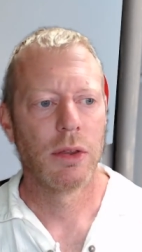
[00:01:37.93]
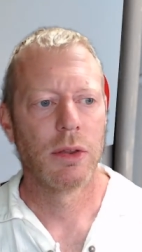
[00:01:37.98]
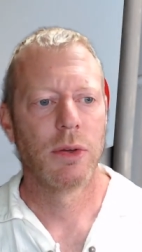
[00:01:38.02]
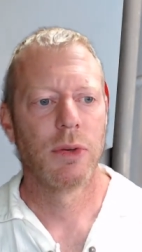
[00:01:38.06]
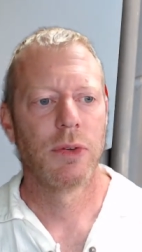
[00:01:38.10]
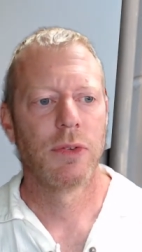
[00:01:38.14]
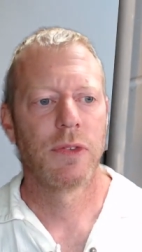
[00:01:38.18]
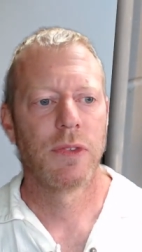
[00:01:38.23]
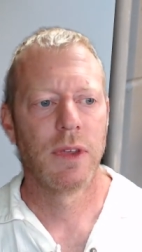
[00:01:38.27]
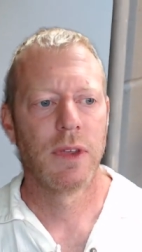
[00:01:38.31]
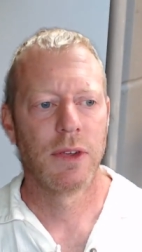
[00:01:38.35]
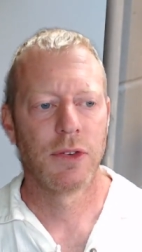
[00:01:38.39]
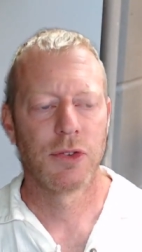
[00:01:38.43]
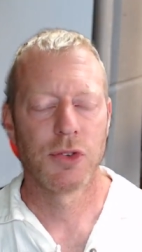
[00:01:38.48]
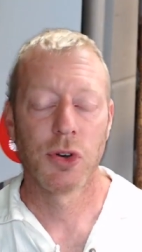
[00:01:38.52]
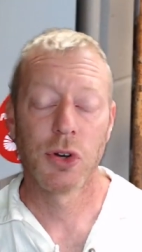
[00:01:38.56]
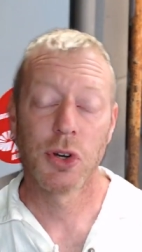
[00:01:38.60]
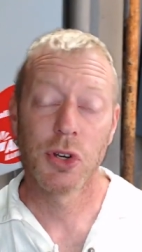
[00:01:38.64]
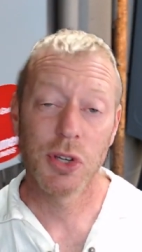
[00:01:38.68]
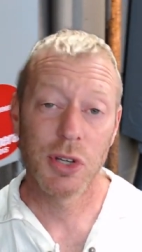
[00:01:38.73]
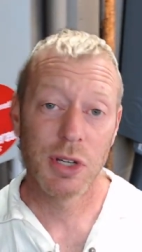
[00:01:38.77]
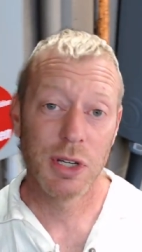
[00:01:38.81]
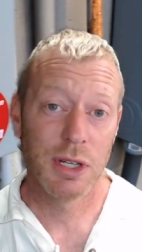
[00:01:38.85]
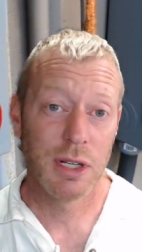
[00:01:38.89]
of those things are
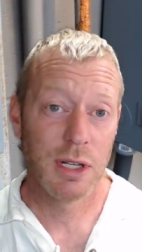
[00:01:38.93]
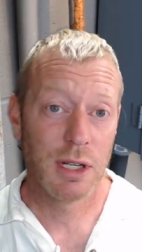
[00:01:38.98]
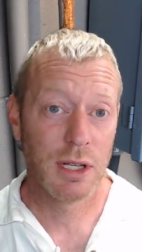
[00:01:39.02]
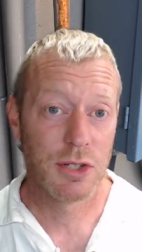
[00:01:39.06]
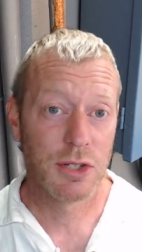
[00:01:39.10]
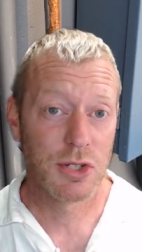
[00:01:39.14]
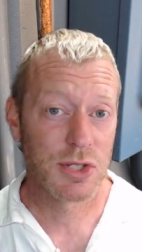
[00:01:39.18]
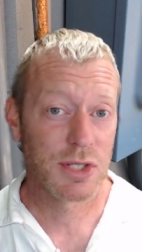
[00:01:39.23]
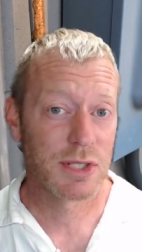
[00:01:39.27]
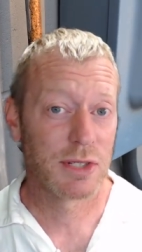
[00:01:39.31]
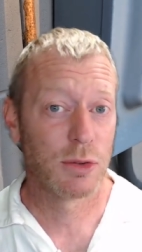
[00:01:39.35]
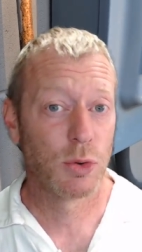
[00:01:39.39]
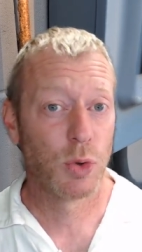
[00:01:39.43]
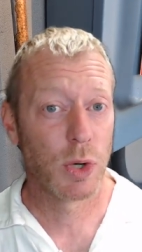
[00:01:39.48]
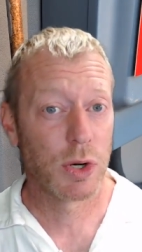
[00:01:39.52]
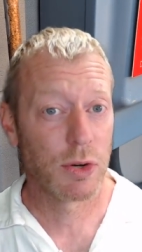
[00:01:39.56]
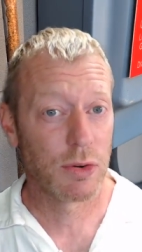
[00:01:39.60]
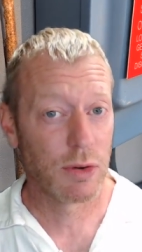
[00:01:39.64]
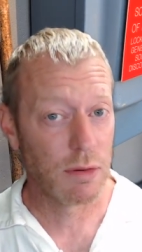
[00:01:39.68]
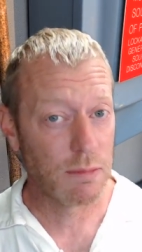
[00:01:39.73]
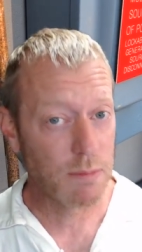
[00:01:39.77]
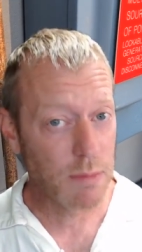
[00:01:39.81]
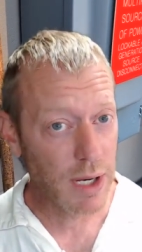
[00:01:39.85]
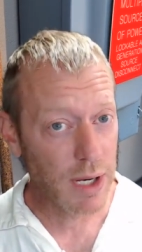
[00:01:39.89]
good. Just a
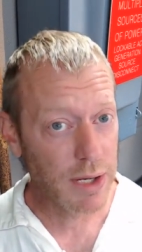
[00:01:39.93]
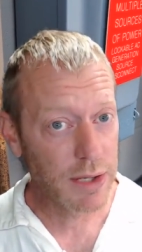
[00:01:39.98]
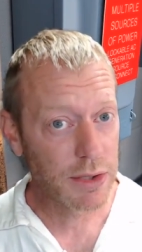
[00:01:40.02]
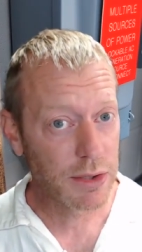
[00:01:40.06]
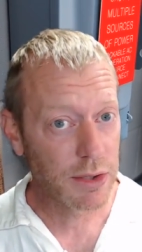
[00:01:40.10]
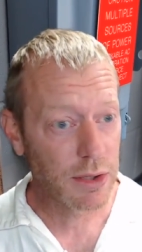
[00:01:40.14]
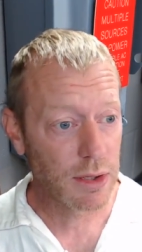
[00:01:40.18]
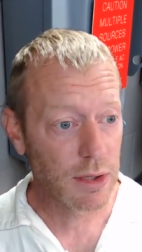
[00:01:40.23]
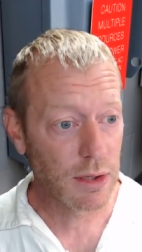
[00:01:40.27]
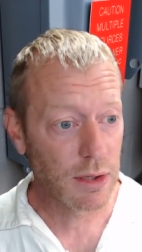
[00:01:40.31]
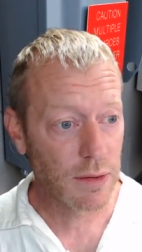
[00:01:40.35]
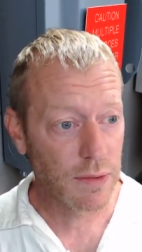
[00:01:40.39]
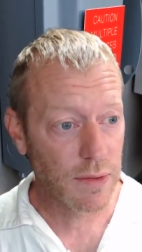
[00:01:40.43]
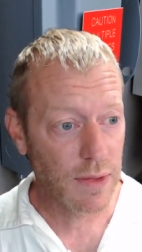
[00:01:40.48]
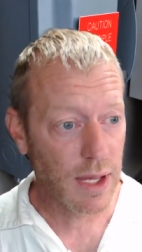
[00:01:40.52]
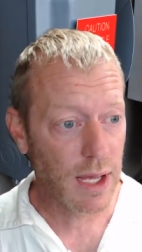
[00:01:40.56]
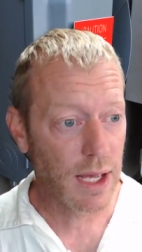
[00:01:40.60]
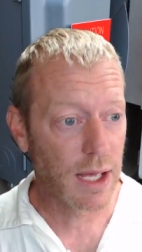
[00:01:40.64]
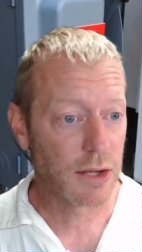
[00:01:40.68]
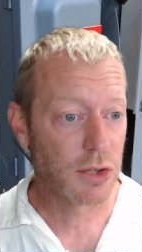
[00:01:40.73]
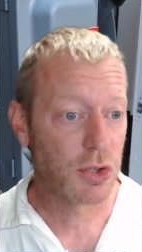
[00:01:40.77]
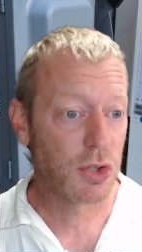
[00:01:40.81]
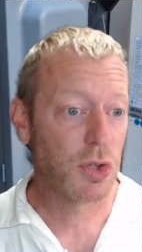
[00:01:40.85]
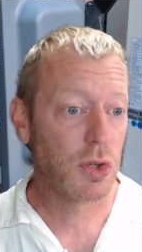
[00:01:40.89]
quick reminder
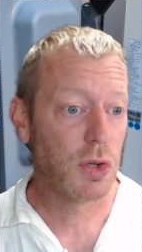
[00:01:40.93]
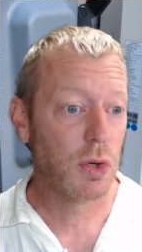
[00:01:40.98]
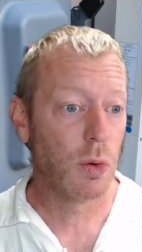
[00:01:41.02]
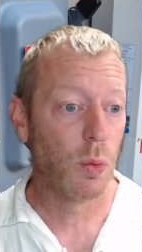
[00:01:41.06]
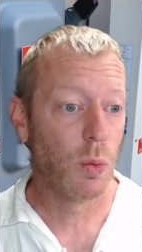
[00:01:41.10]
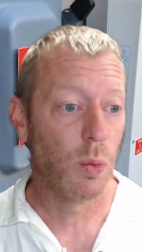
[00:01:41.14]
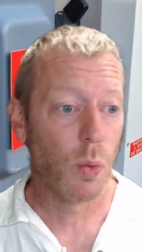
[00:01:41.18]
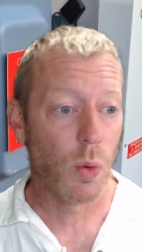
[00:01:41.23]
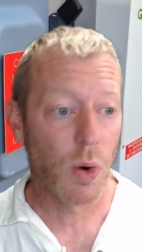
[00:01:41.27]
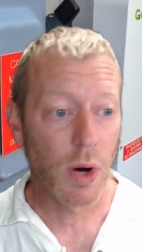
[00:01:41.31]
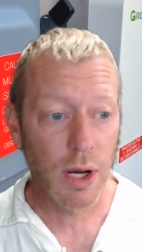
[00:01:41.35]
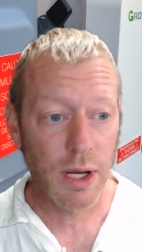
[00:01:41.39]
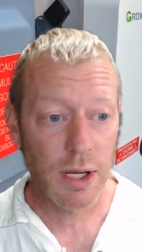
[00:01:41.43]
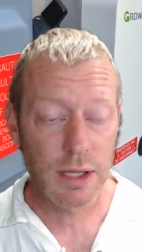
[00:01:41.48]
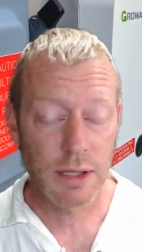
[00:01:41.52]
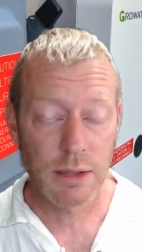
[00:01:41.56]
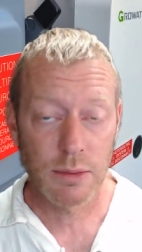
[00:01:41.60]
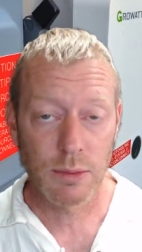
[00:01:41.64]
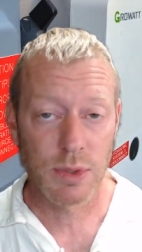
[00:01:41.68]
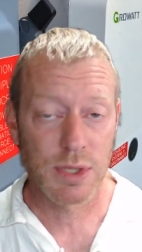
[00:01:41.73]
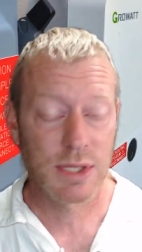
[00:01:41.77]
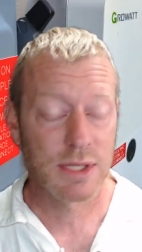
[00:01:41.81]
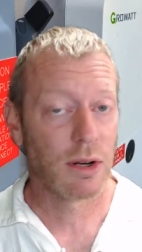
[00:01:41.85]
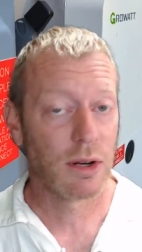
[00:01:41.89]
that
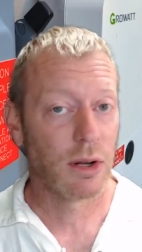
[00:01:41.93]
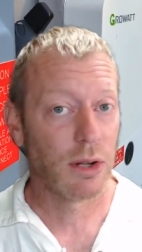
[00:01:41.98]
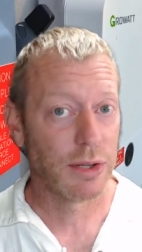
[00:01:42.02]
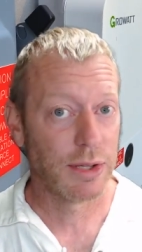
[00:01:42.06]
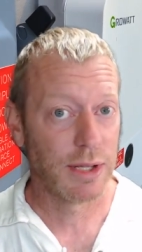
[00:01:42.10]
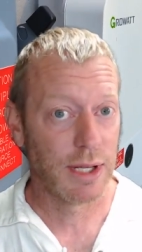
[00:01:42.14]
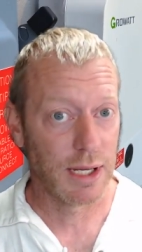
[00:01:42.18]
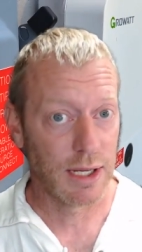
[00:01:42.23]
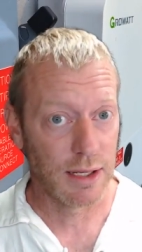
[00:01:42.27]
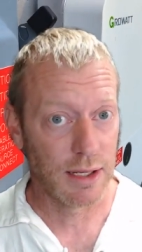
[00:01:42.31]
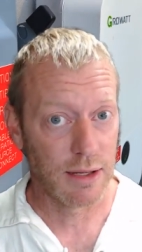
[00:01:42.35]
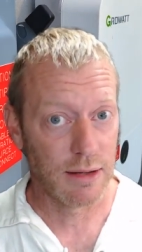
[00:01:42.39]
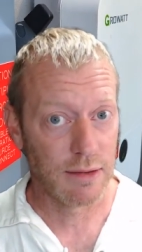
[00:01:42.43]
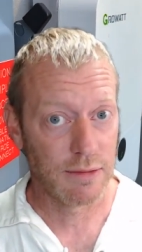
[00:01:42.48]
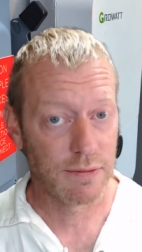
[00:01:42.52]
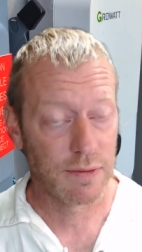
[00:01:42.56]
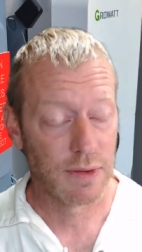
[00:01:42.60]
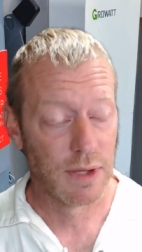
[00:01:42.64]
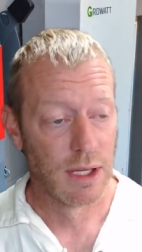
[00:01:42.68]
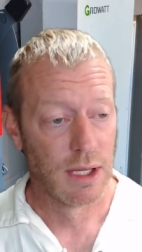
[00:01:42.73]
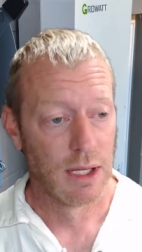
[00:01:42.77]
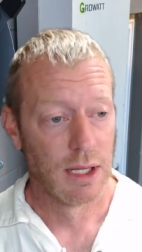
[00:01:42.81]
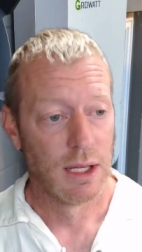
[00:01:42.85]
Q1 was all negative.